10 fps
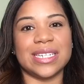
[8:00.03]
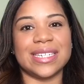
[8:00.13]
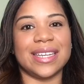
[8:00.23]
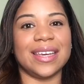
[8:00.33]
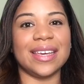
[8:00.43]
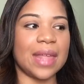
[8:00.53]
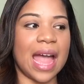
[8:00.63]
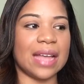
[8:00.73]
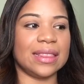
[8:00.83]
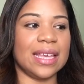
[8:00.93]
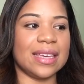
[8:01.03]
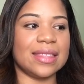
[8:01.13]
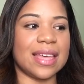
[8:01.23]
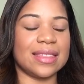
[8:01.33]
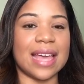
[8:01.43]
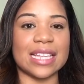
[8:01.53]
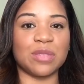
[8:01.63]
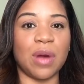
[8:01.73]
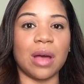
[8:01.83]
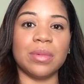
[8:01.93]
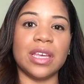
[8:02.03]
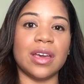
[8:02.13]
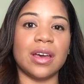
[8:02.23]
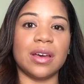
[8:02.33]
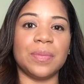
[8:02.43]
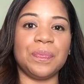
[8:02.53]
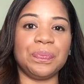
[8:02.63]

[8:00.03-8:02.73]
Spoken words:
have did. I think that that's probably a